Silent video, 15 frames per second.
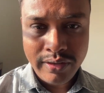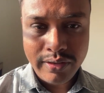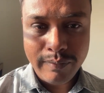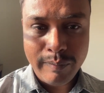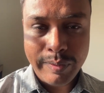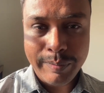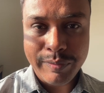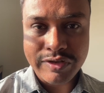
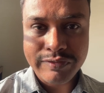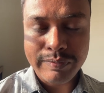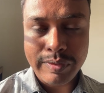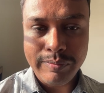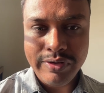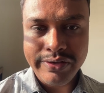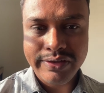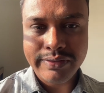papers
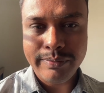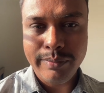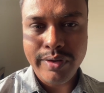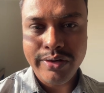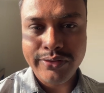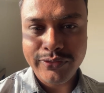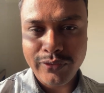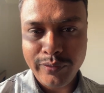published, but
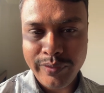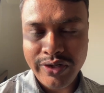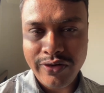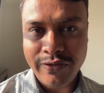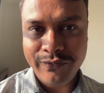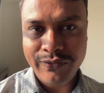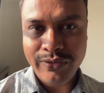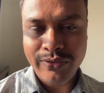so many
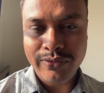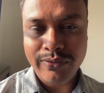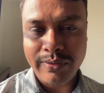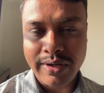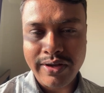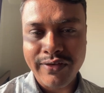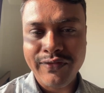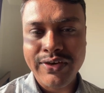of you
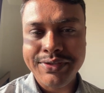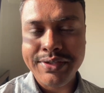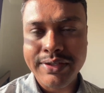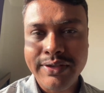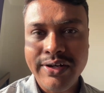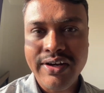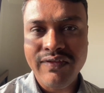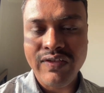are facing the
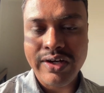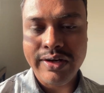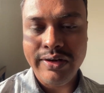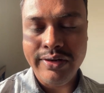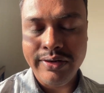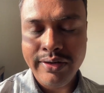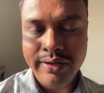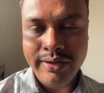
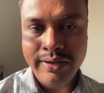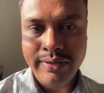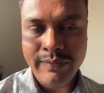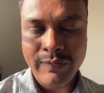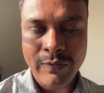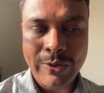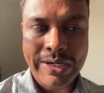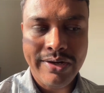difficulty
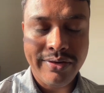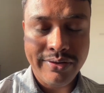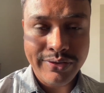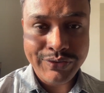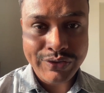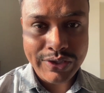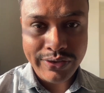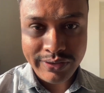while
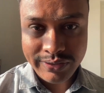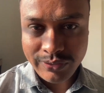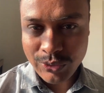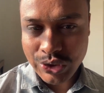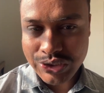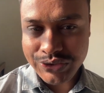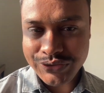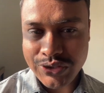understanding
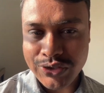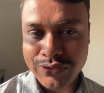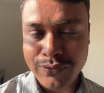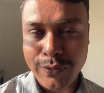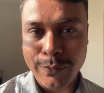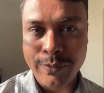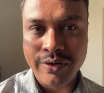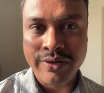what is
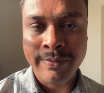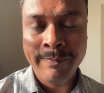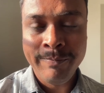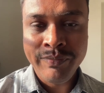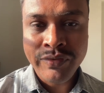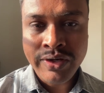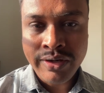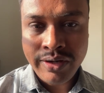transformer,
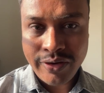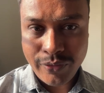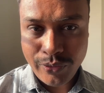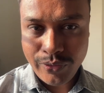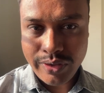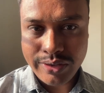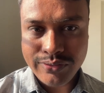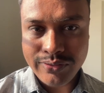how
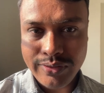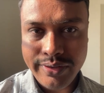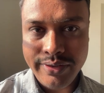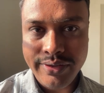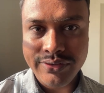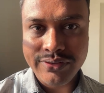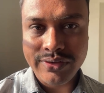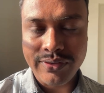actually
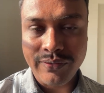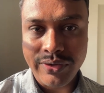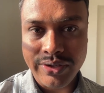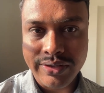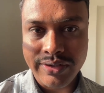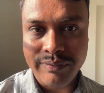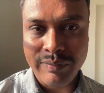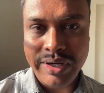it's
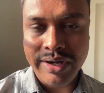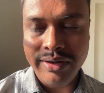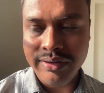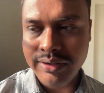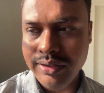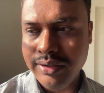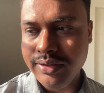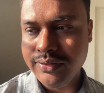working behind
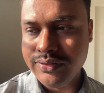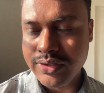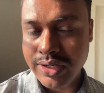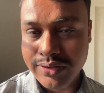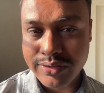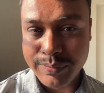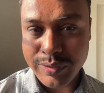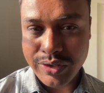the
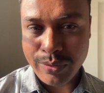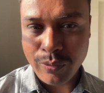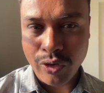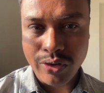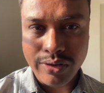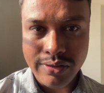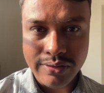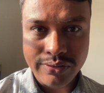ChatGPT
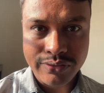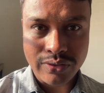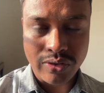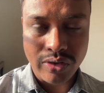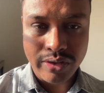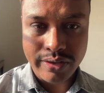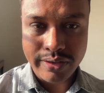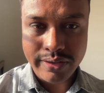models
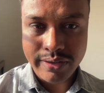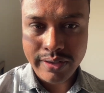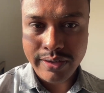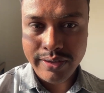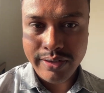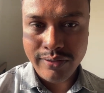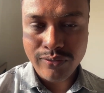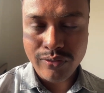or
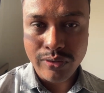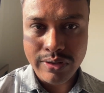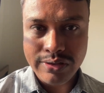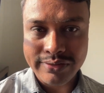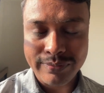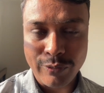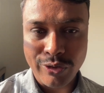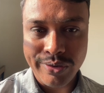any Google's
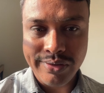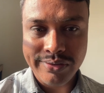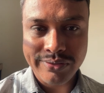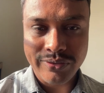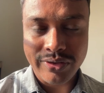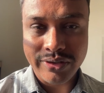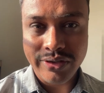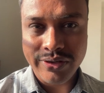models,
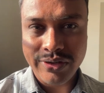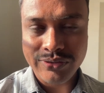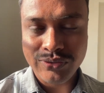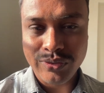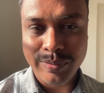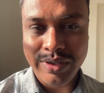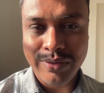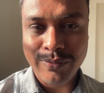or there are so
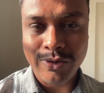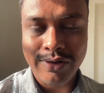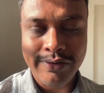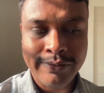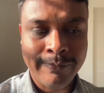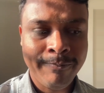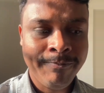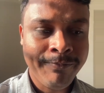many models.
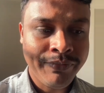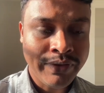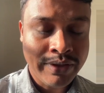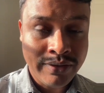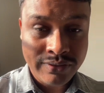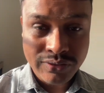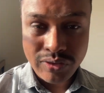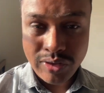
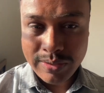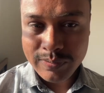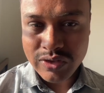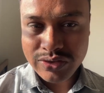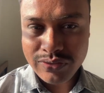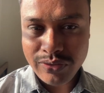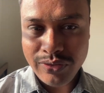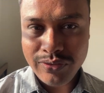So I'm just
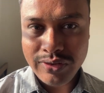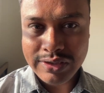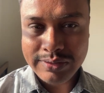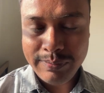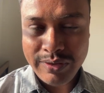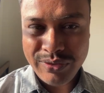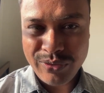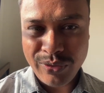going to
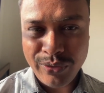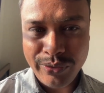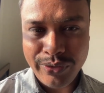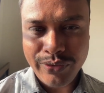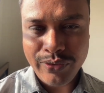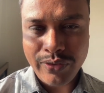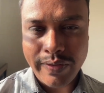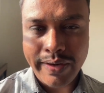explain
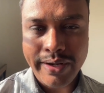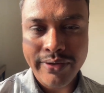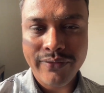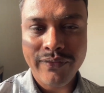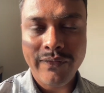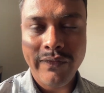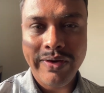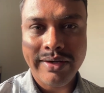overview and
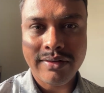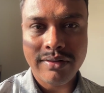quick